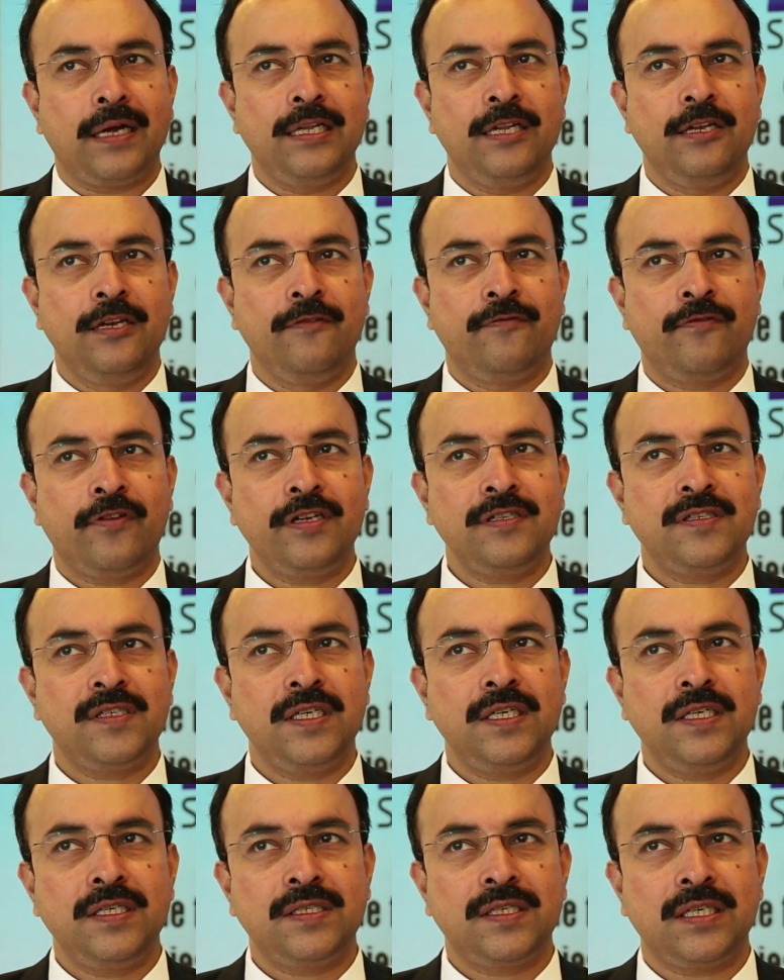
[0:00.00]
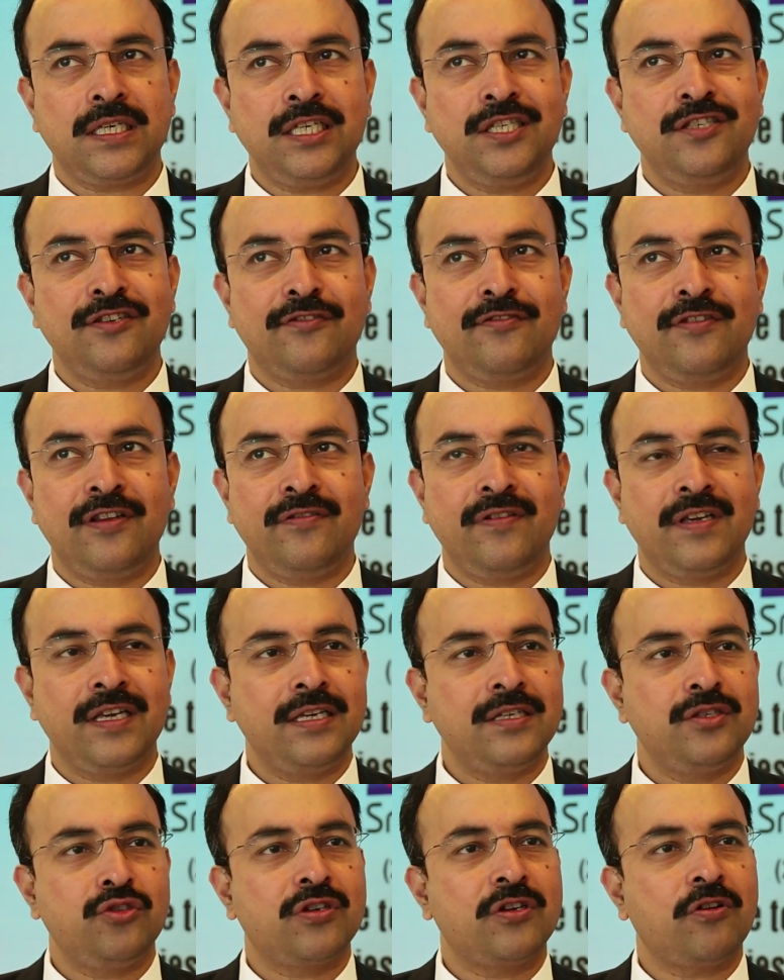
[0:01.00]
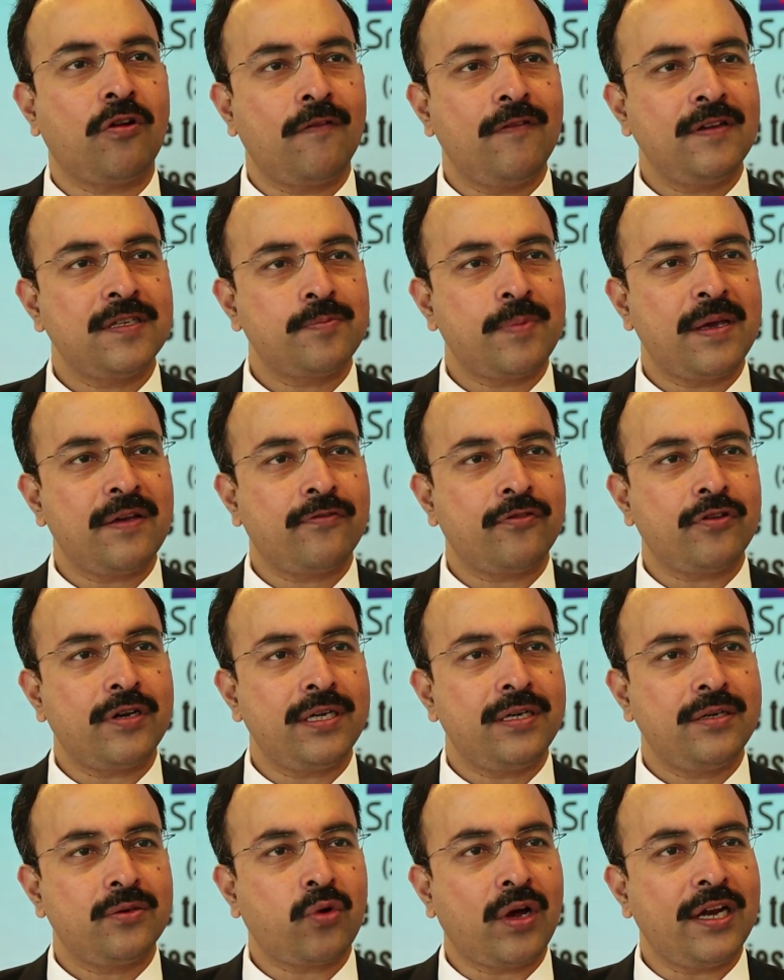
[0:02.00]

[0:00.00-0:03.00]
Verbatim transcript: The difference is ease of living is you can always pay for it.